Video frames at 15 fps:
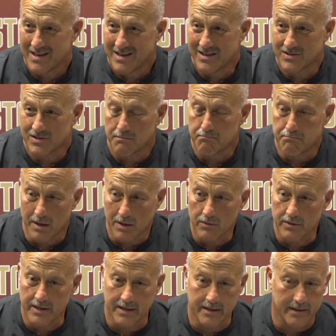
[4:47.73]
His
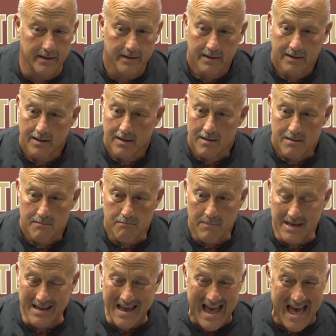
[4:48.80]
ability to
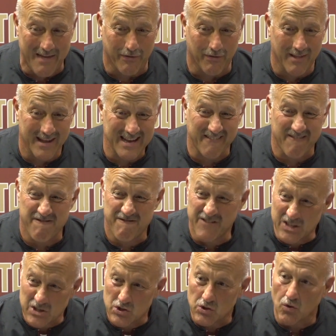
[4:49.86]
make athletic,
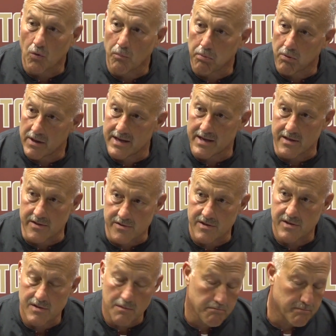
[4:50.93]
physical plays.
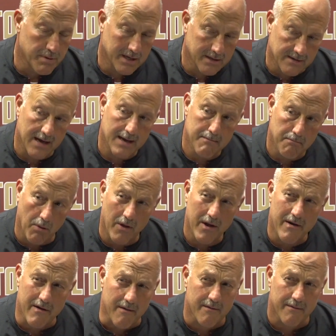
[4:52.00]
He's a big-time
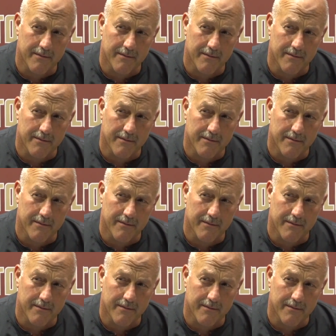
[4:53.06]
player.